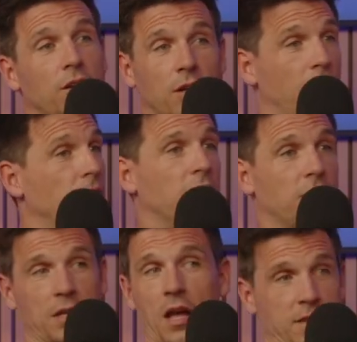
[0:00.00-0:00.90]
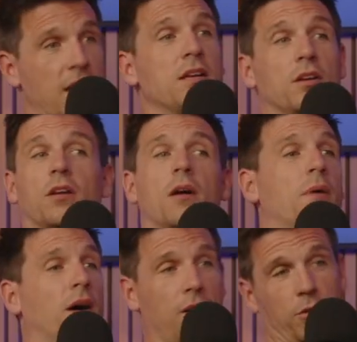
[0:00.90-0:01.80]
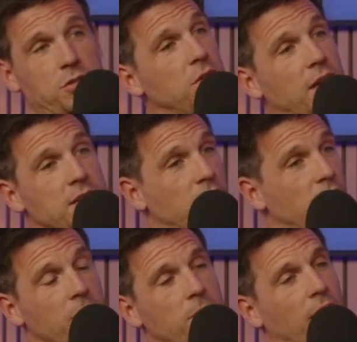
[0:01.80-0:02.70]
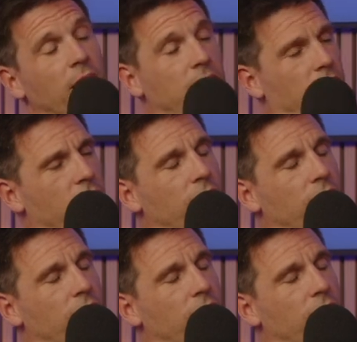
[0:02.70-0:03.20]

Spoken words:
And a day could go by or 2 days could go by.